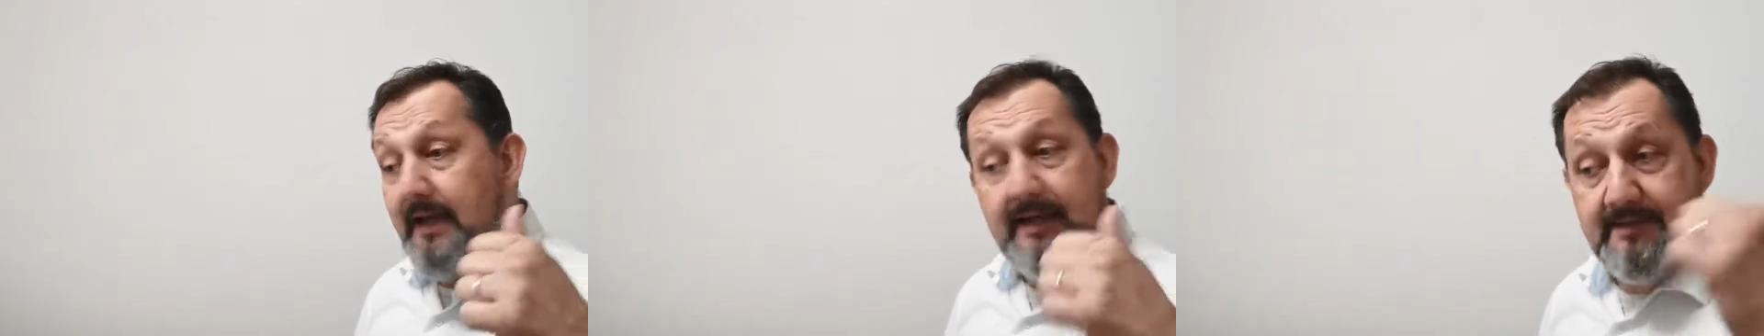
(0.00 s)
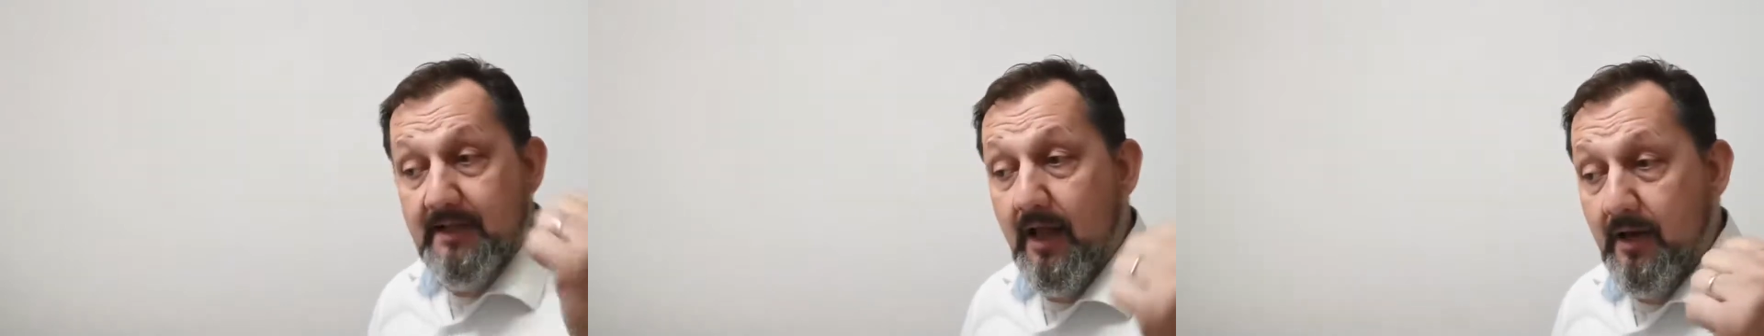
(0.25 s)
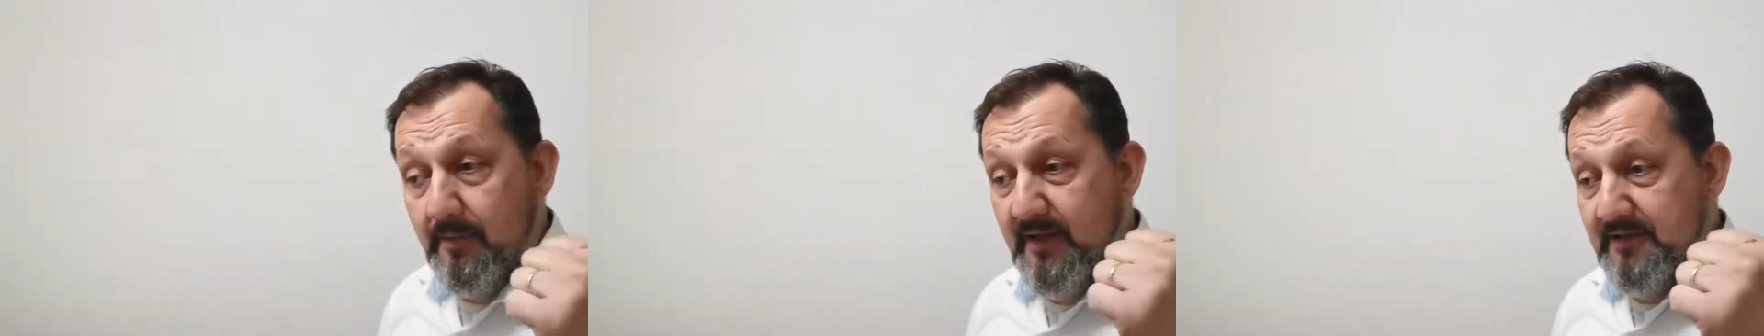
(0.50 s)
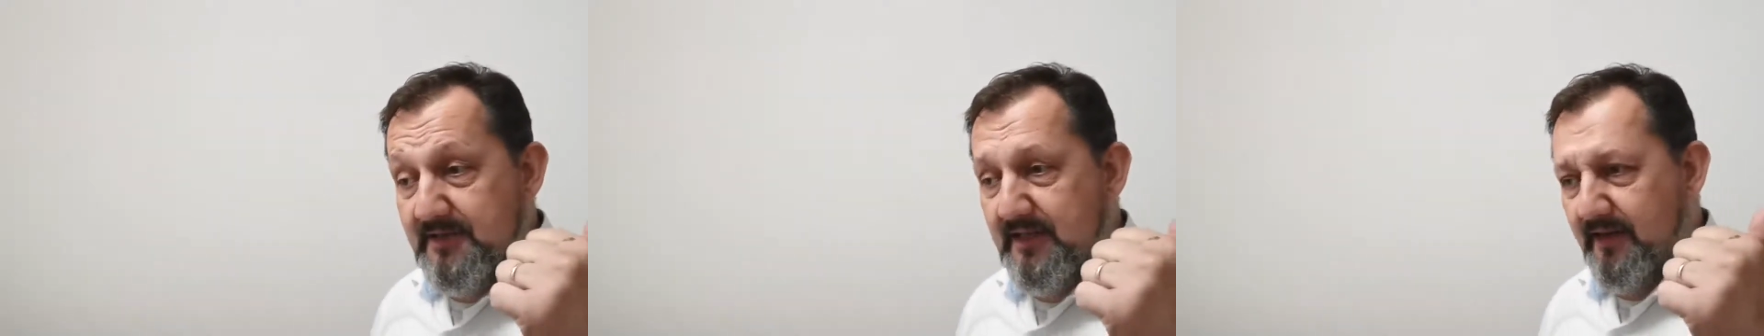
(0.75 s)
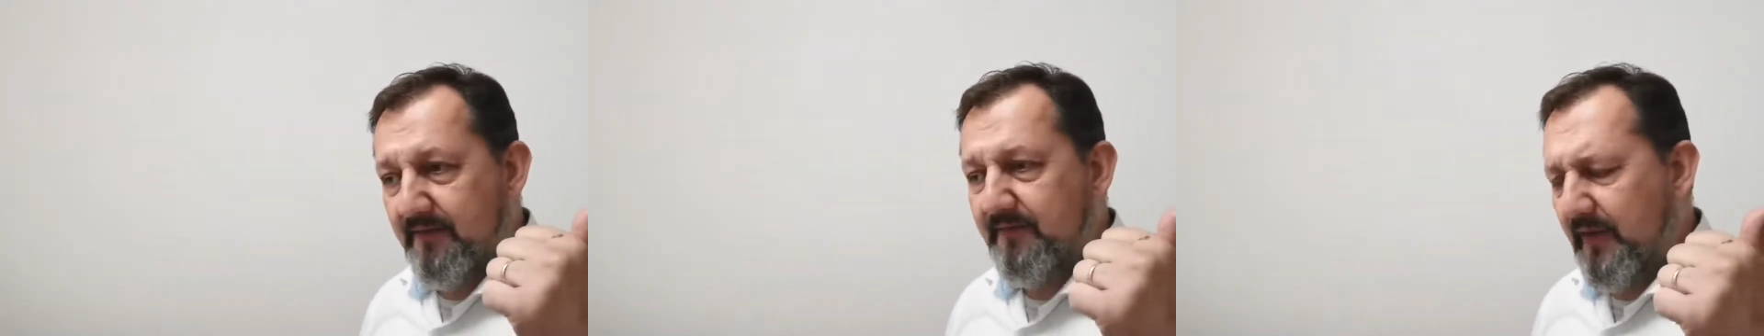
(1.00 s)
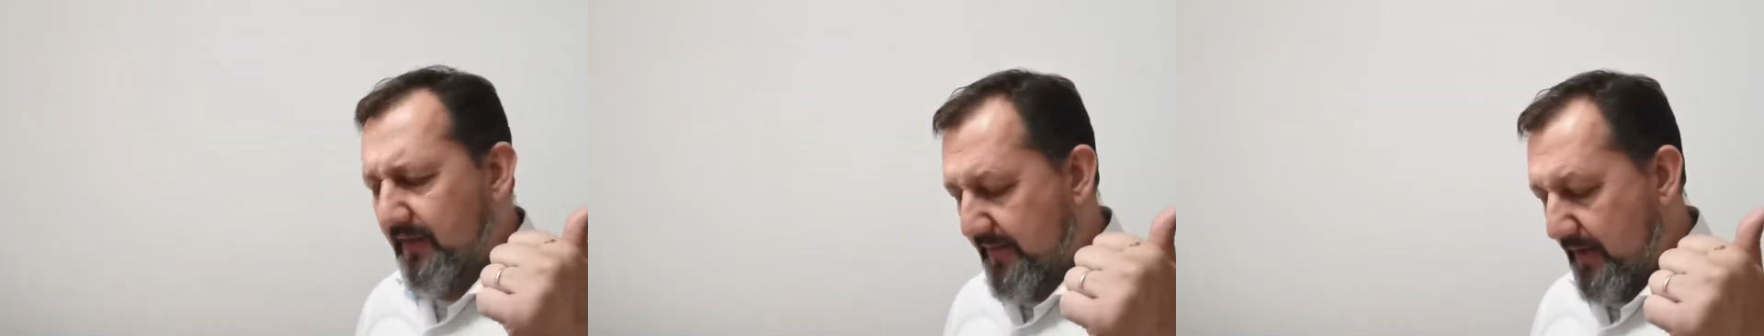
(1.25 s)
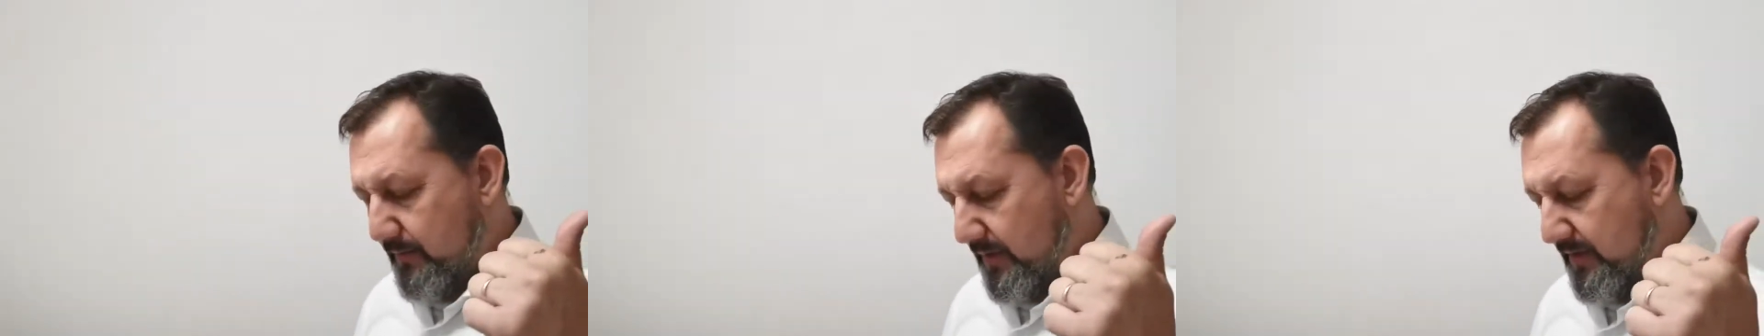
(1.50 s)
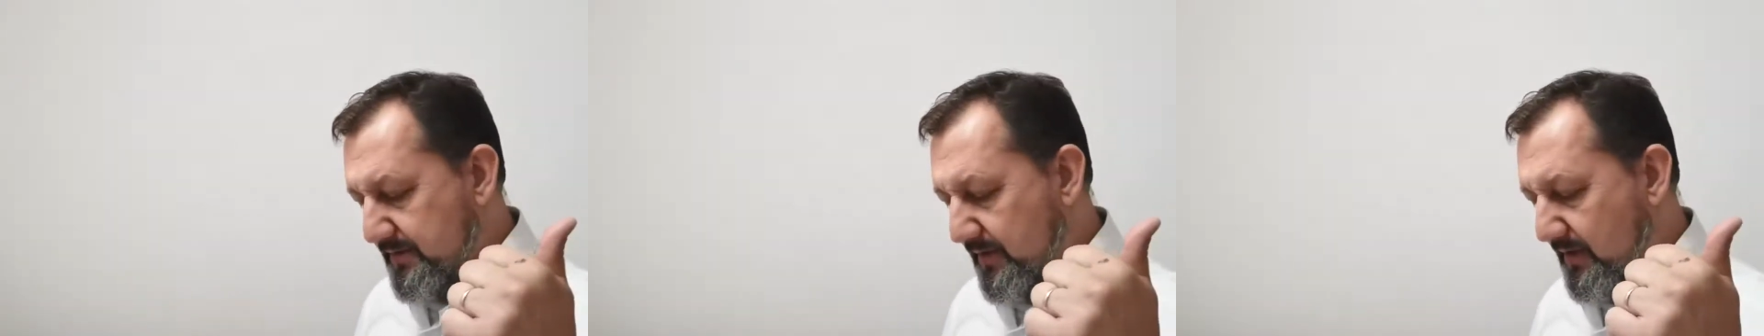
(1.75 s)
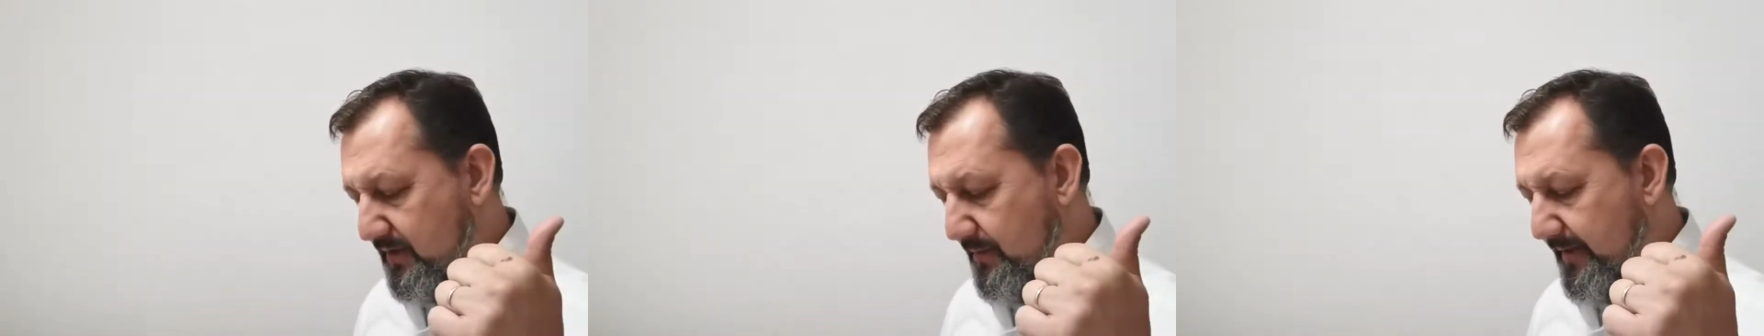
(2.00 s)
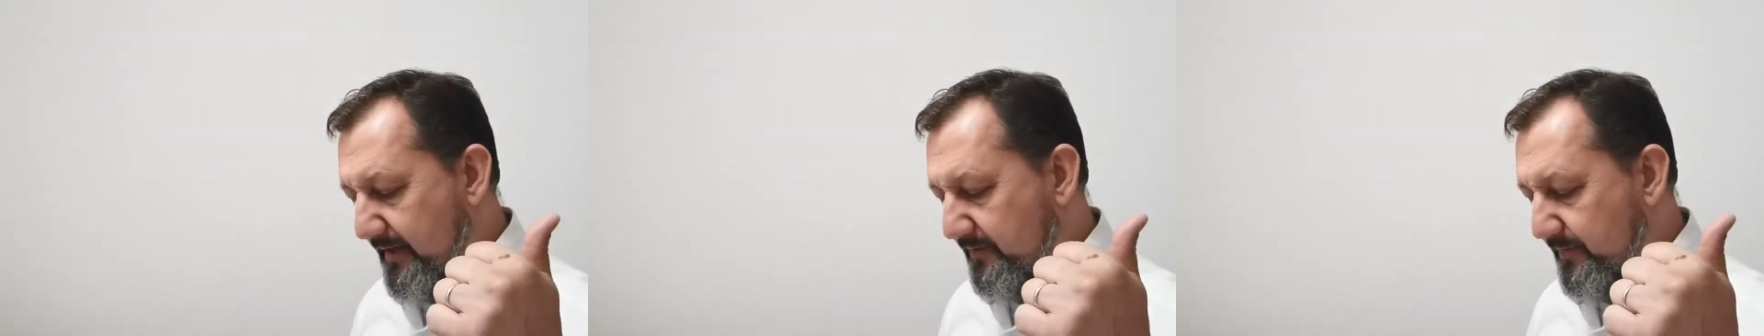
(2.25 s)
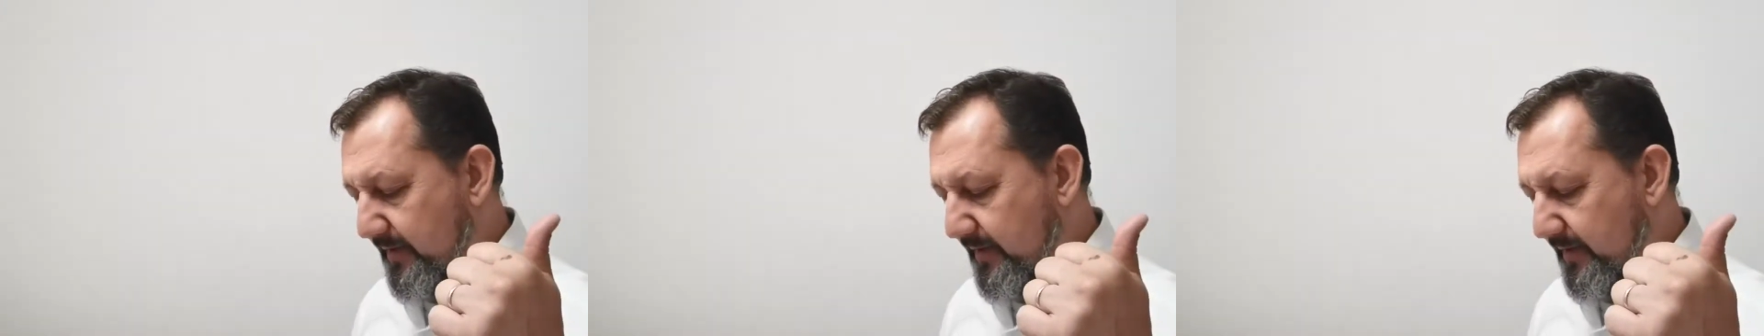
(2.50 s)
it's not about sin and filth I want to talk about,